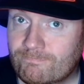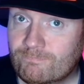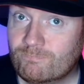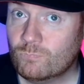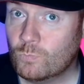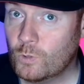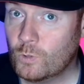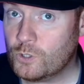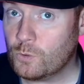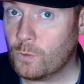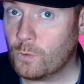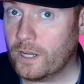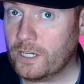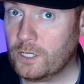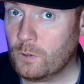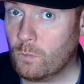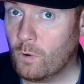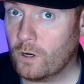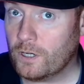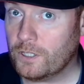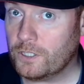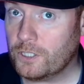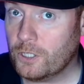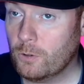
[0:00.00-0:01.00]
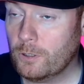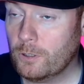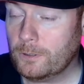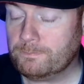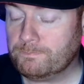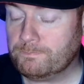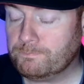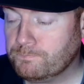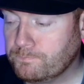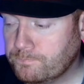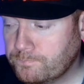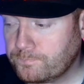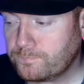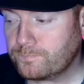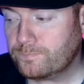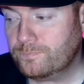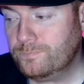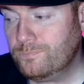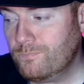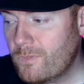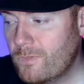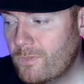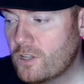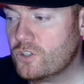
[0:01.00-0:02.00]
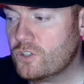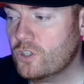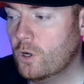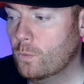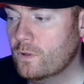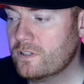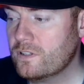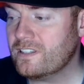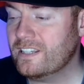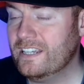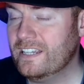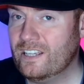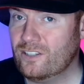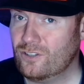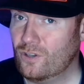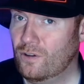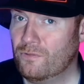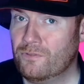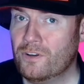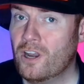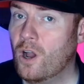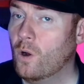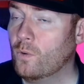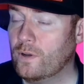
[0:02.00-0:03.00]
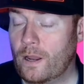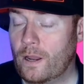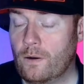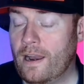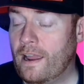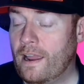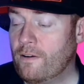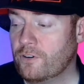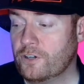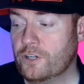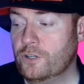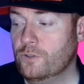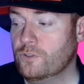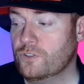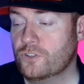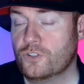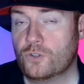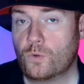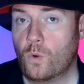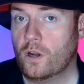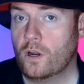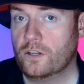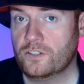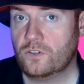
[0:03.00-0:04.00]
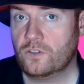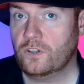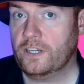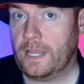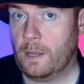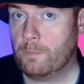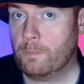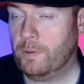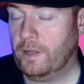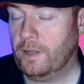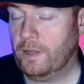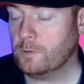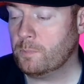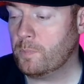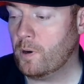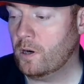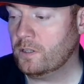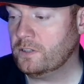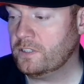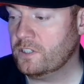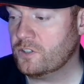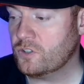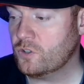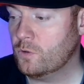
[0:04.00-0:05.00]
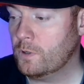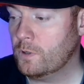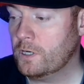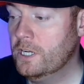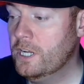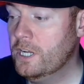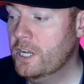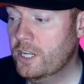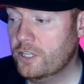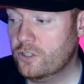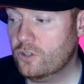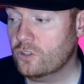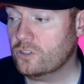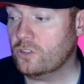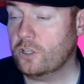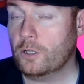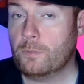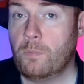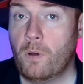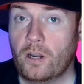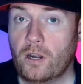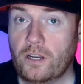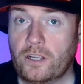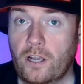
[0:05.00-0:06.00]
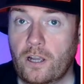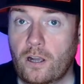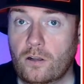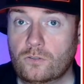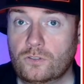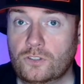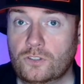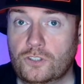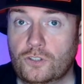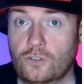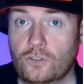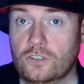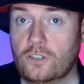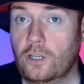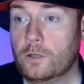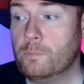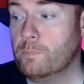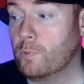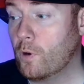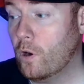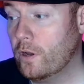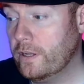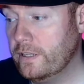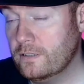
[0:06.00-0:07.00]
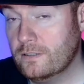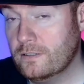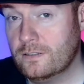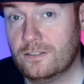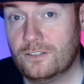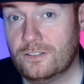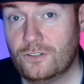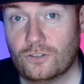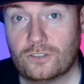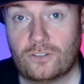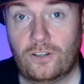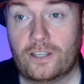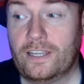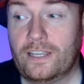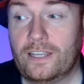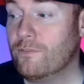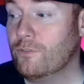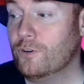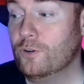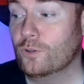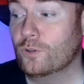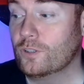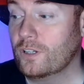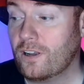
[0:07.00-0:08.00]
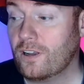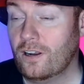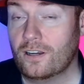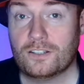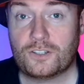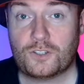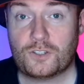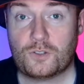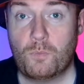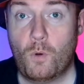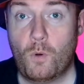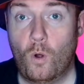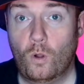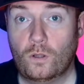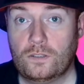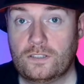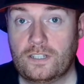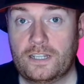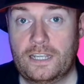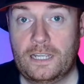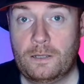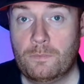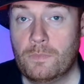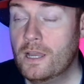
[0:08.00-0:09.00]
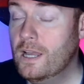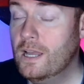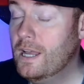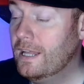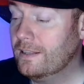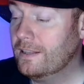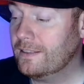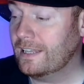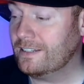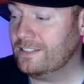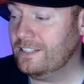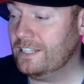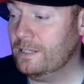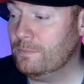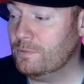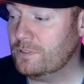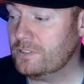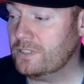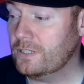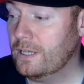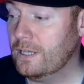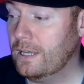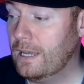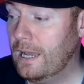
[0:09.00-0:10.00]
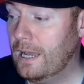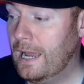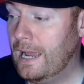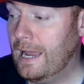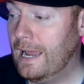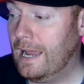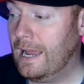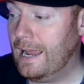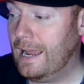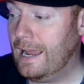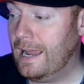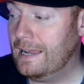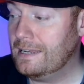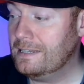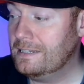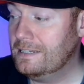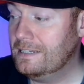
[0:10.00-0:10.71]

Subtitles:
which way do you want to do it? So we'll see, because I've no doubt Leverkusen squad is going to get picked apart this summer, just like Monaco's, just like Brighton's, just like every other kind of small team that seems to